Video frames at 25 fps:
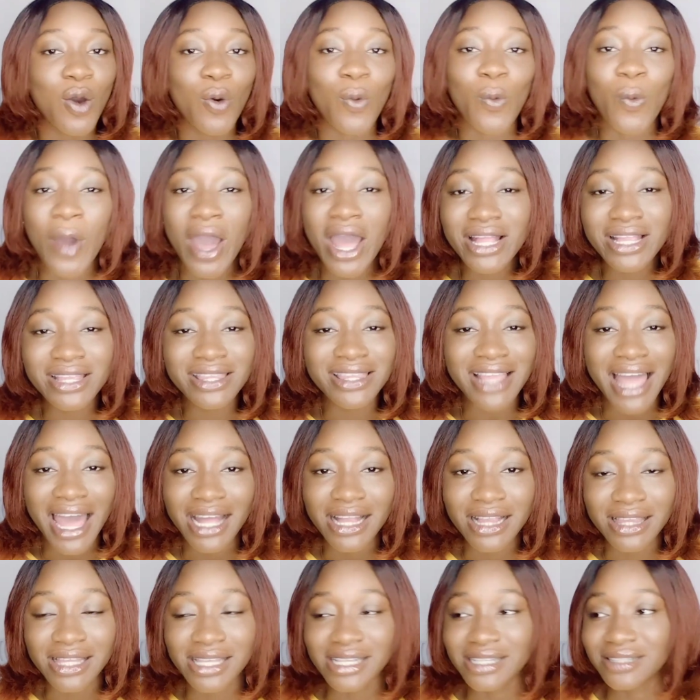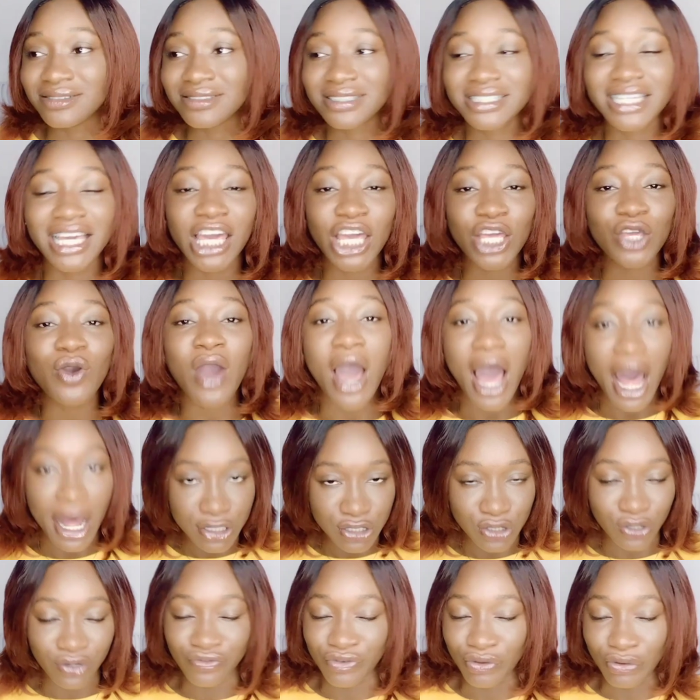When lightening, taking you
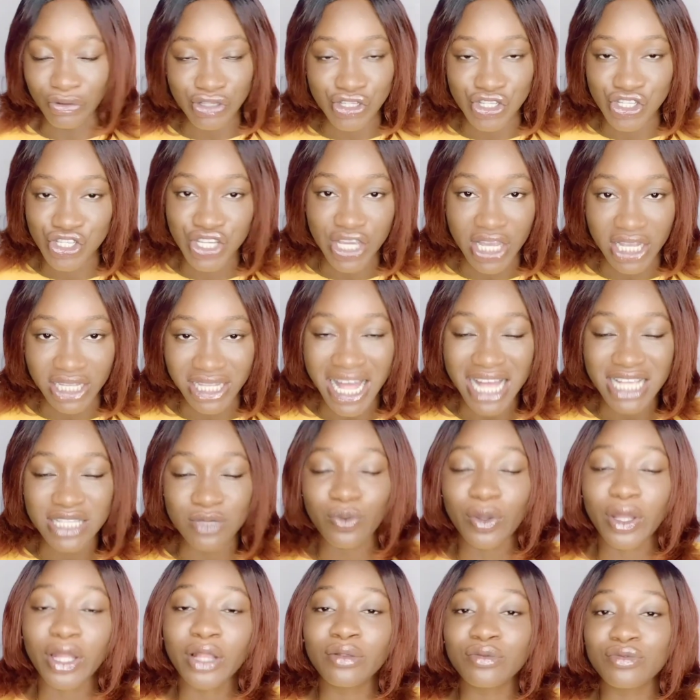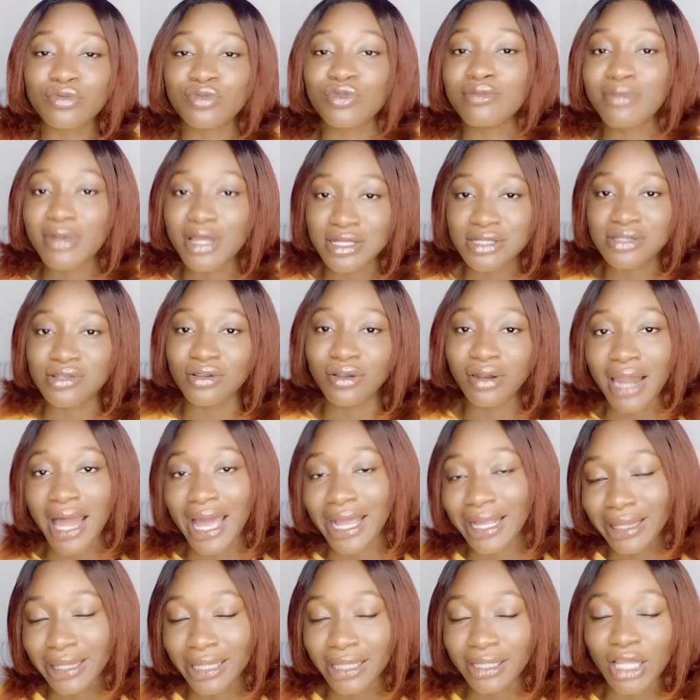out of your shade, that's when you mean to
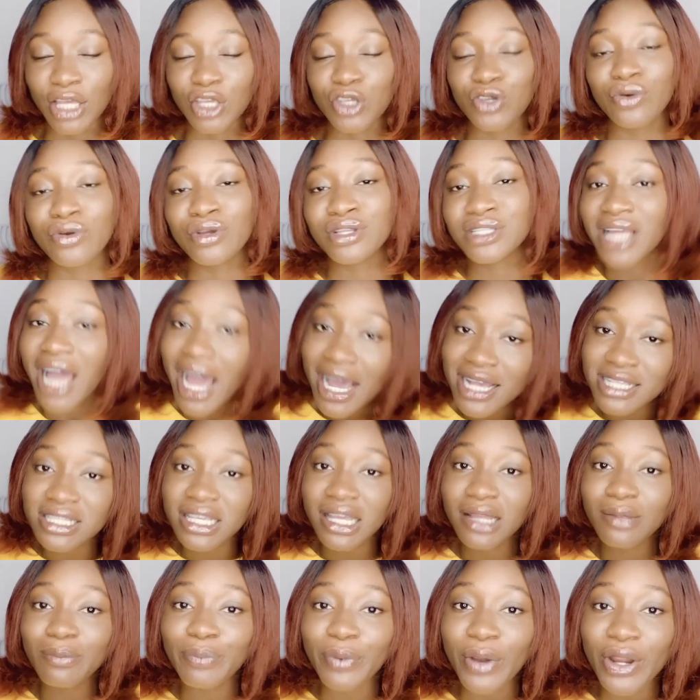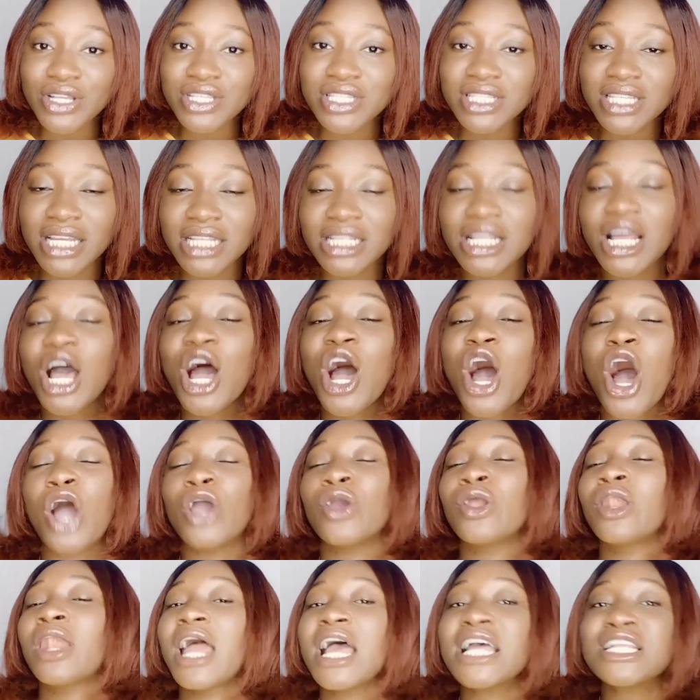lightening. Like, you're a dark skin person
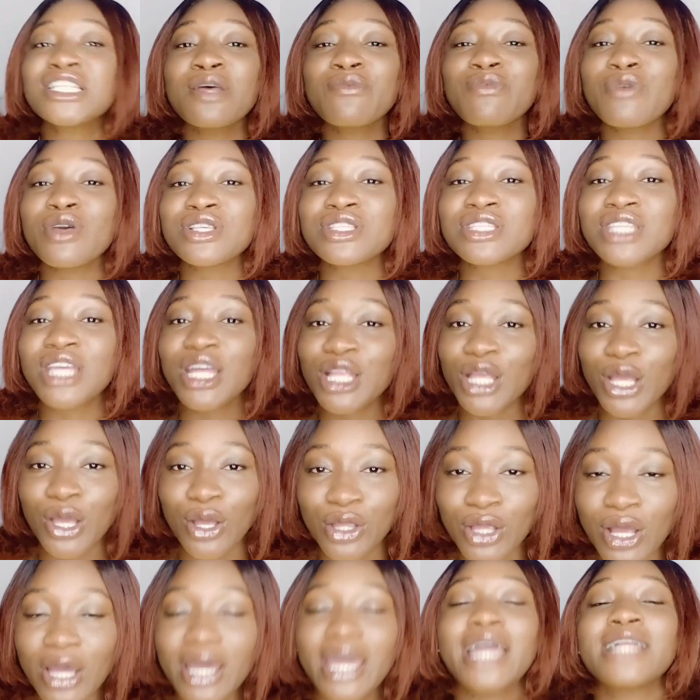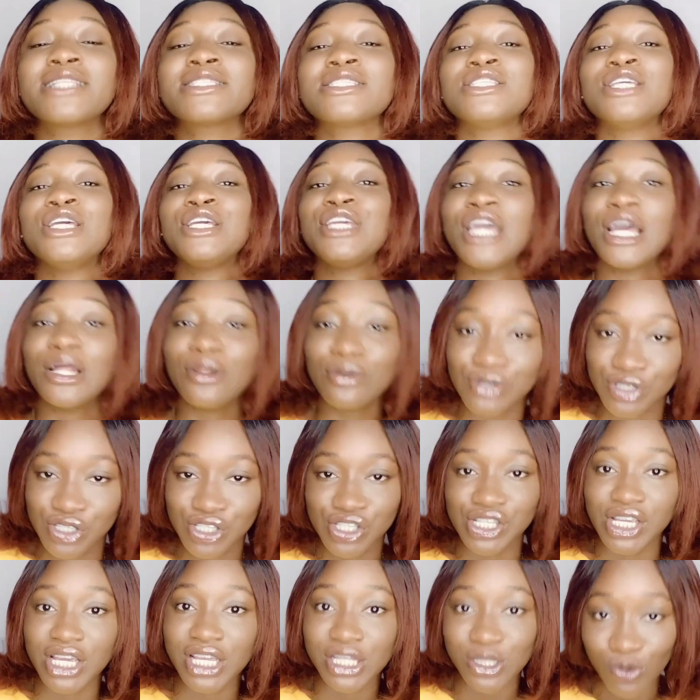and you lighten up your skin and you're not getting a yellow
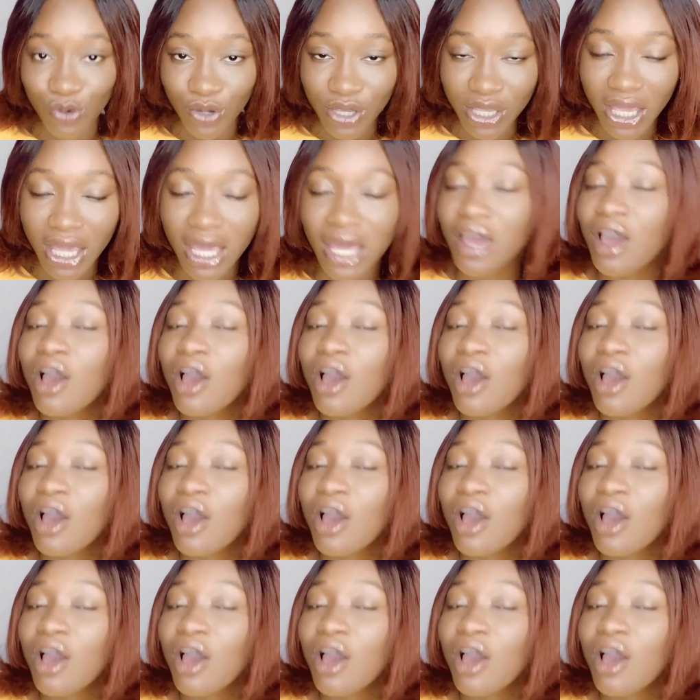shade, okay?